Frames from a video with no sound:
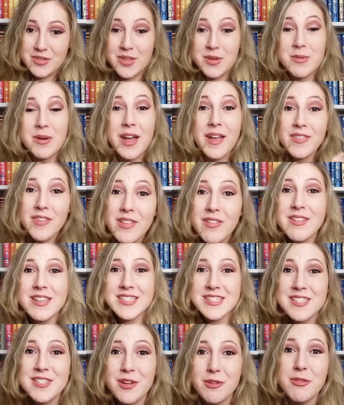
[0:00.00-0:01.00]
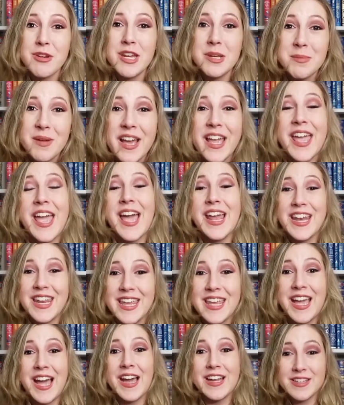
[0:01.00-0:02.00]
They were on the list to read, but I
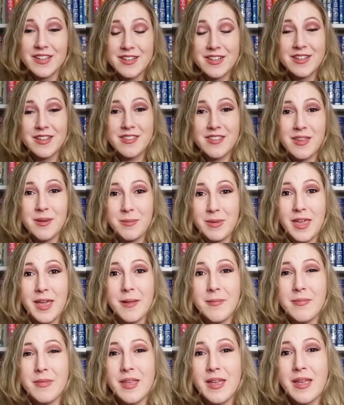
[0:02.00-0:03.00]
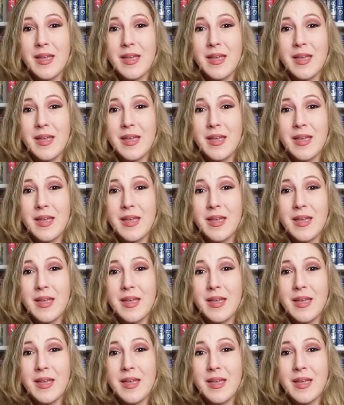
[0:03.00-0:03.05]
hadn't gotten to them yet.